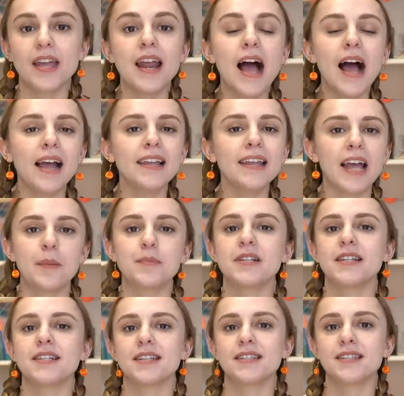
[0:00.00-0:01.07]
In a highly
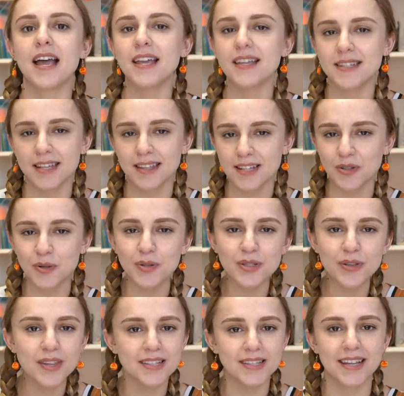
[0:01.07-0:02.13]
capitalist society, there's
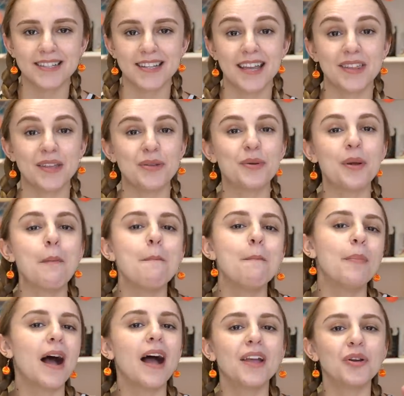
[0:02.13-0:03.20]
also this idea that you can
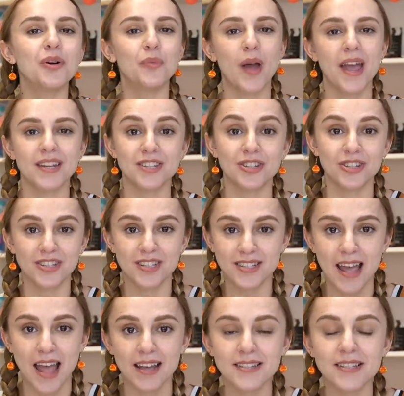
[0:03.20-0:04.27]
buy your way to good
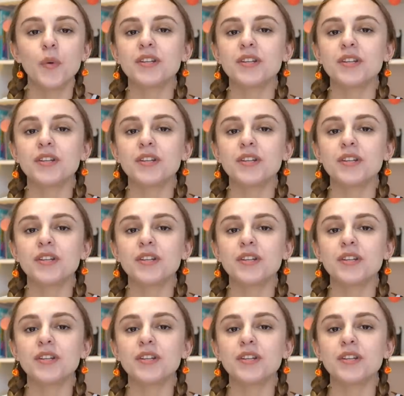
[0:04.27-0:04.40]
sex,